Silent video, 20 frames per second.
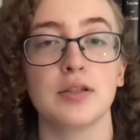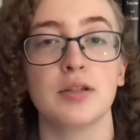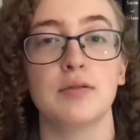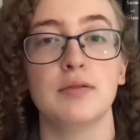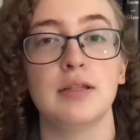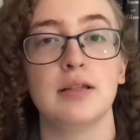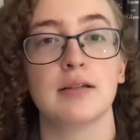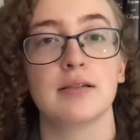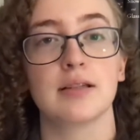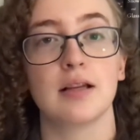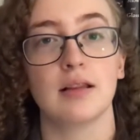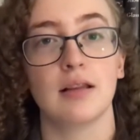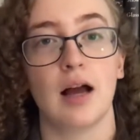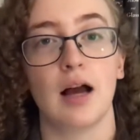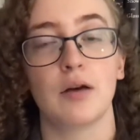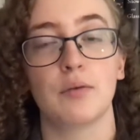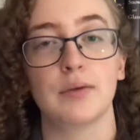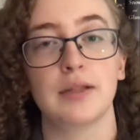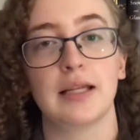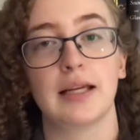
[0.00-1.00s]
deals a
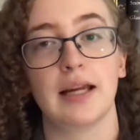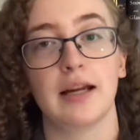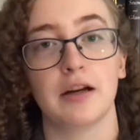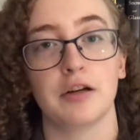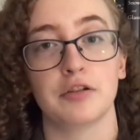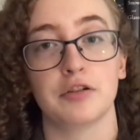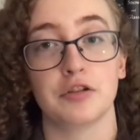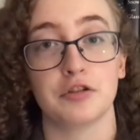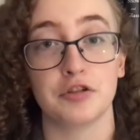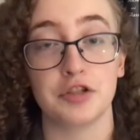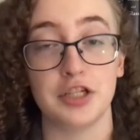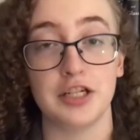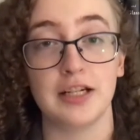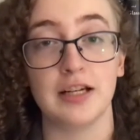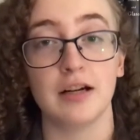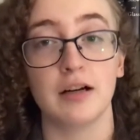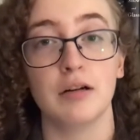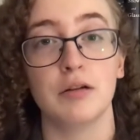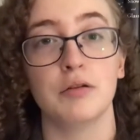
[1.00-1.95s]
lot with the character Cheetah,